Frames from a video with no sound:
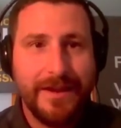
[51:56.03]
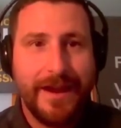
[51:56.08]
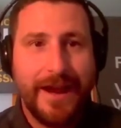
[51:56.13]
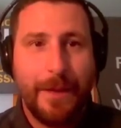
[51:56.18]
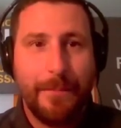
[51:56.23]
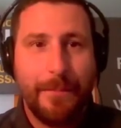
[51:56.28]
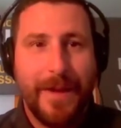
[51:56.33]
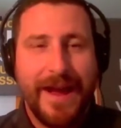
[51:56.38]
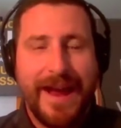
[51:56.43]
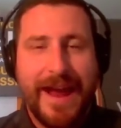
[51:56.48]

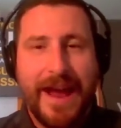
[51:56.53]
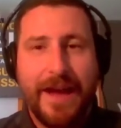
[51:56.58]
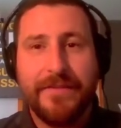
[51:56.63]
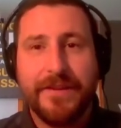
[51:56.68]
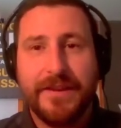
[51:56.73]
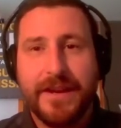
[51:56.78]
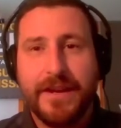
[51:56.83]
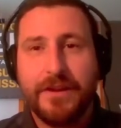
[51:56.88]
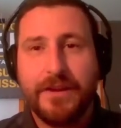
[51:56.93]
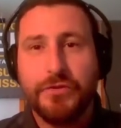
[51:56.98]
I have
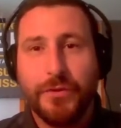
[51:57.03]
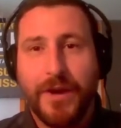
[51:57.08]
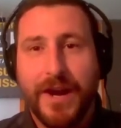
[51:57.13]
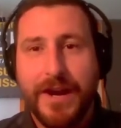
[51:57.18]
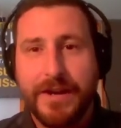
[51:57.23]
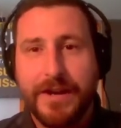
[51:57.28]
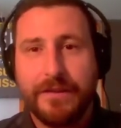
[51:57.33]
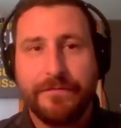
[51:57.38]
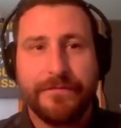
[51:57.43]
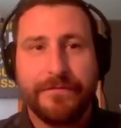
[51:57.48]
it in
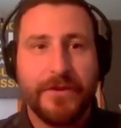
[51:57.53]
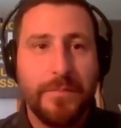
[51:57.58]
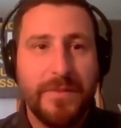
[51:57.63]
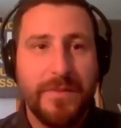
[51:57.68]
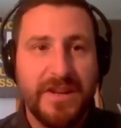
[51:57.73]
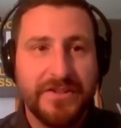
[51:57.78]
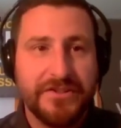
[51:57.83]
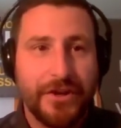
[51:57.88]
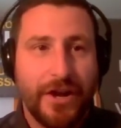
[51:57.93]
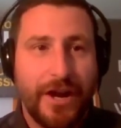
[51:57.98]
writing from
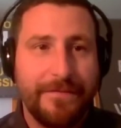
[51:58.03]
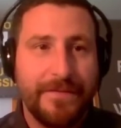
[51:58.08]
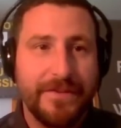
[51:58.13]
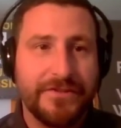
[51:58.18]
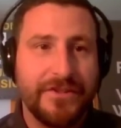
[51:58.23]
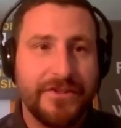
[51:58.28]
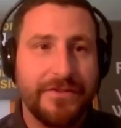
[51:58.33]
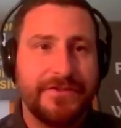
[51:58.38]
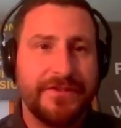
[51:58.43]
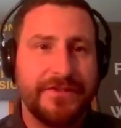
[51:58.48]
his
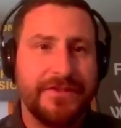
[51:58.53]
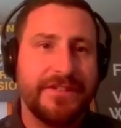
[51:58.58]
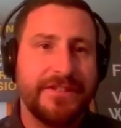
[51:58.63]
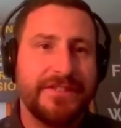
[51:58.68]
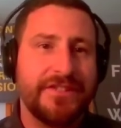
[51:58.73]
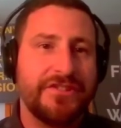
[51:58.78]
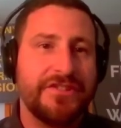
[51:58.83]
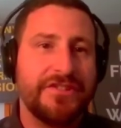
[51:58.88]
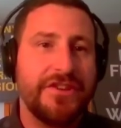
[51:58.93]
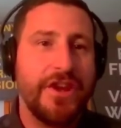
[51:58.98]
office that
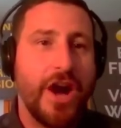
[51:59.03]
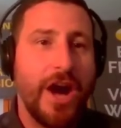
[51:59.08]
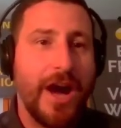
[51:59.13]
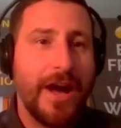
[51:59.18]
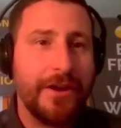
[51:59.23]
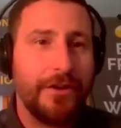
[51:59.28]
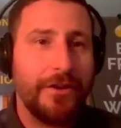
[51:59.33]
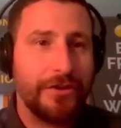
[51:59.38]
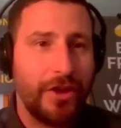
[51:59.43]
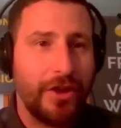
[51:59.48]
this is
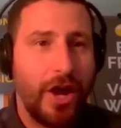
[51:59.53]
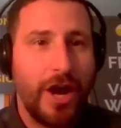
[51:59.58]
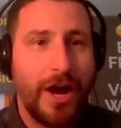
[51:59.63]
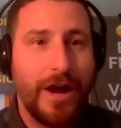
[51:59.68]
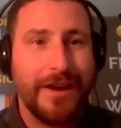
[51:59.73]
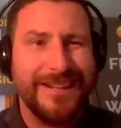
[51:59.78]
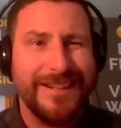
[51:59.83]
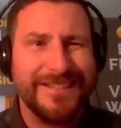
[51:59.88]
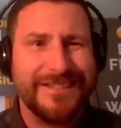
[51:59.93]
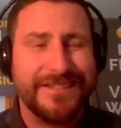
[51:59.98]
not a
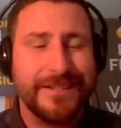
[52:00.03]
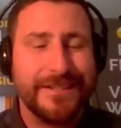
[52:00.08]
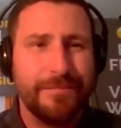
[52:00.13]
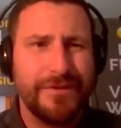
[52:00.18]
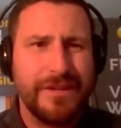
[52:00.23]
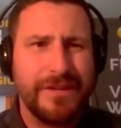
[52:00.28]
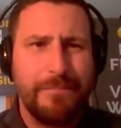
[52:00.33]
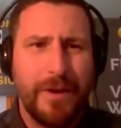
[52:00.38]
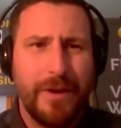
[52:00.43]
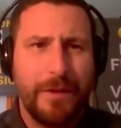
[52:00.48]
law. It's
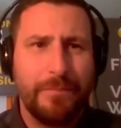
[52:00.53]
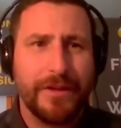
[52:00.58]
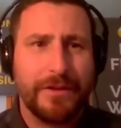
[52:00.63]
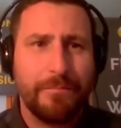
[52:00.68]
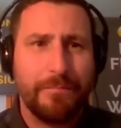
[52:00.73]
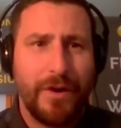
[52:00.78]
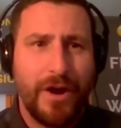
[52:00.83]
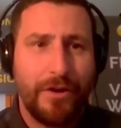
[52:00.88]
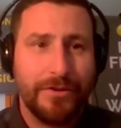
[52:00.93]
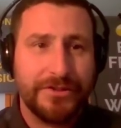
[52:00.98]
simply
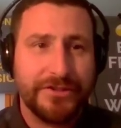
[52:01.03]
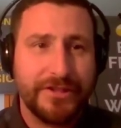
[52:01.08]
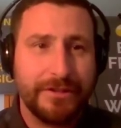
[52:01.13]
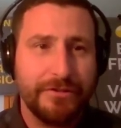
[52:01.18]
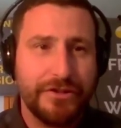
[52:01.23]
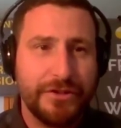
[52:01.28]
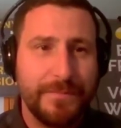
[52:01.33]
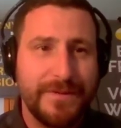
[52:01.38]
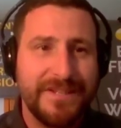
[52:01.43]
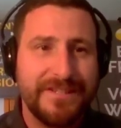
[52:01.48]
public policy,
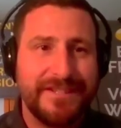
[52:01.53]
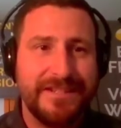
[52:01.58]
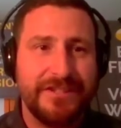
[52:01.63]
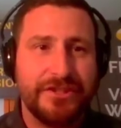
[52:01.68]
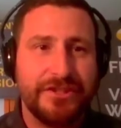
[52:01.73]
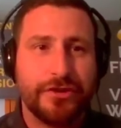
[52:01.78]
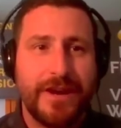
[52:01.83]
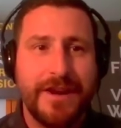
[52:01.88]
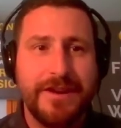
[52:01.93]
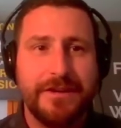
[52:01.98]
which means
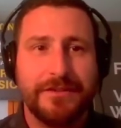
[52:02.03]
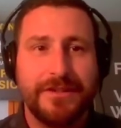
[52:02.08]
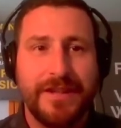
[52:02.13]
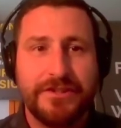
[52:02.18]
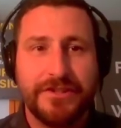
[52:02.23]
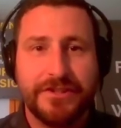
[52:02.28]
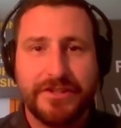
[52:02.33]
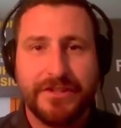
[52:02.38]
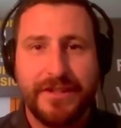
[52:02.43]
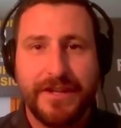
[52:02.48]
he's trying to
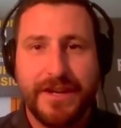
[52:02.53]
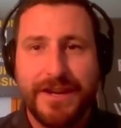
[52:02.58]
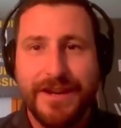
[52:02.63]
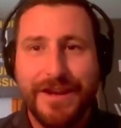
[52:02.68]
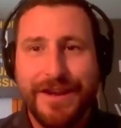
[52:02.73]
legislate